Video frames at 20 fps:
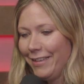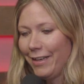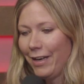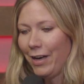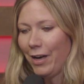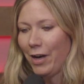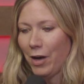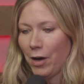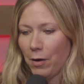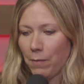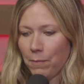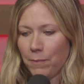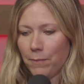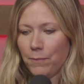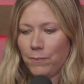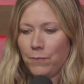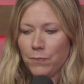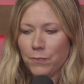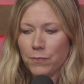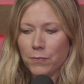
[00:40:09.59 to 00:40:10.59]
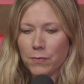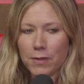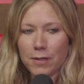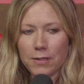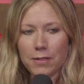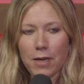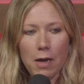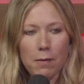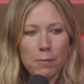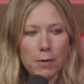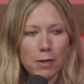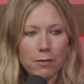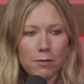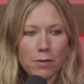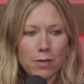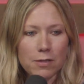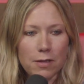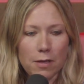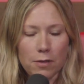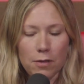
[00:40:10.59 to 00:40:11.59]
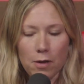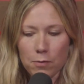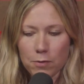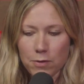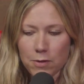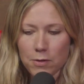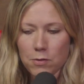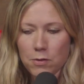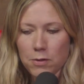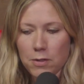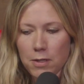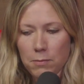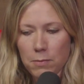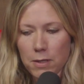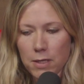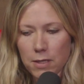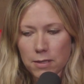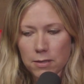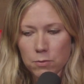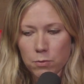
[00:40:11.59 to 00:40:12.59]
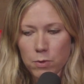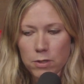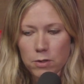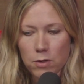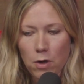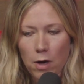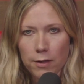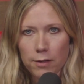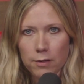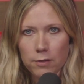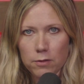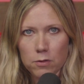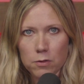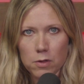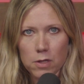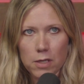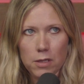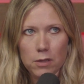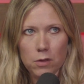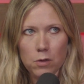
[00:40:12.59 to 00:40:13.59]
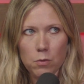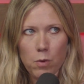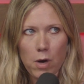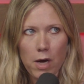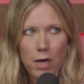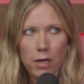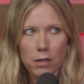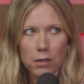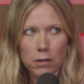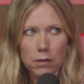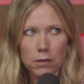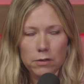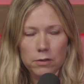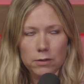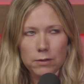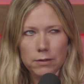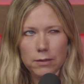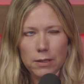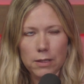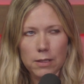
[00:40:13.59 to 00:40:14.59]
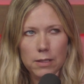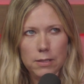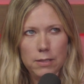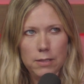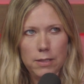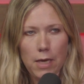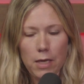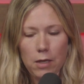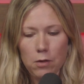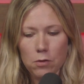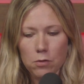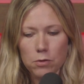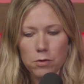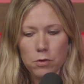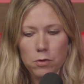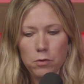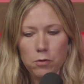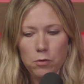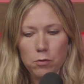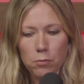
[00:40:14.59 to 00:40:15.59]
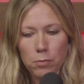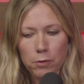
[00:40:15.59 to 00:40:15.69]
The timing of this I thought was interesting because we saw this story hit the wire just like a day or two